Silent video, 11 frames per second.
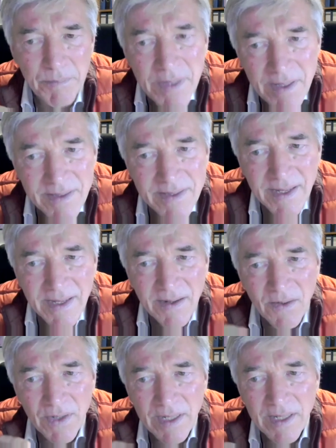means
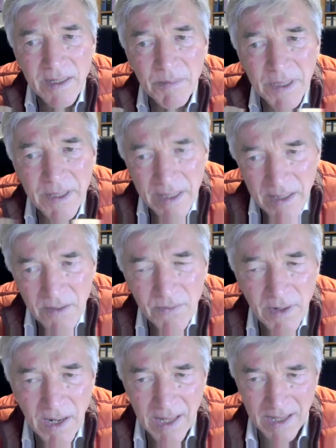already at the beginning of
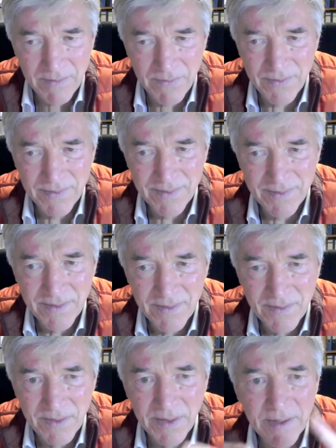our life,
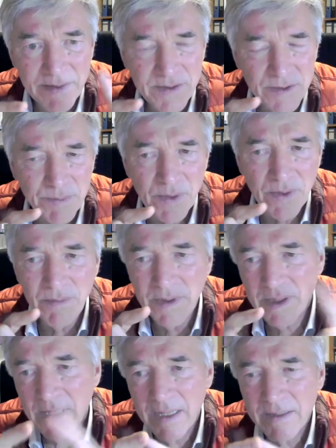when there's a sperm and
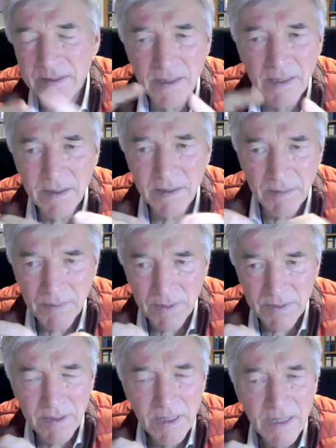egg cell and they
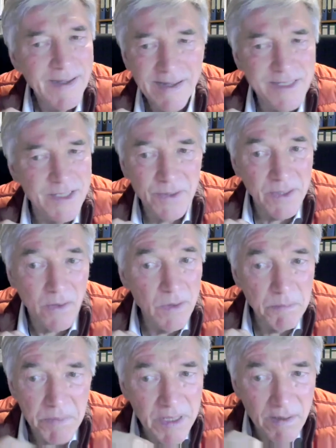put in, it's not only
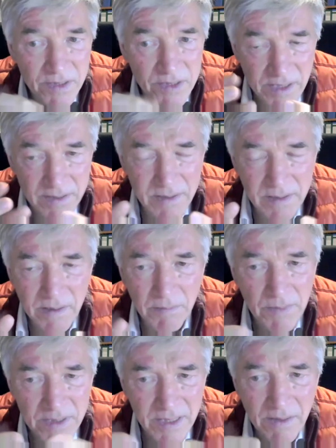mere just
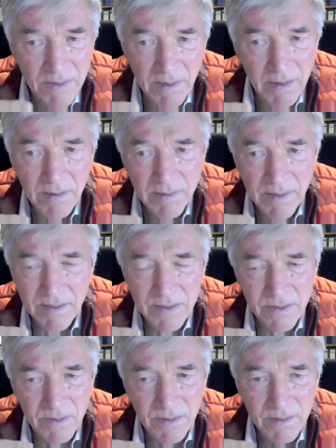material things.
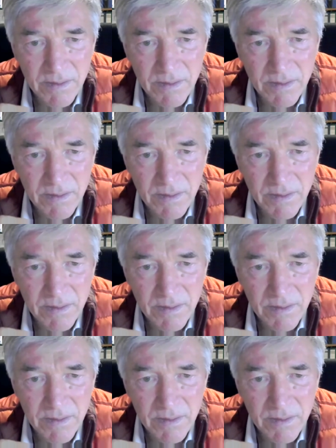So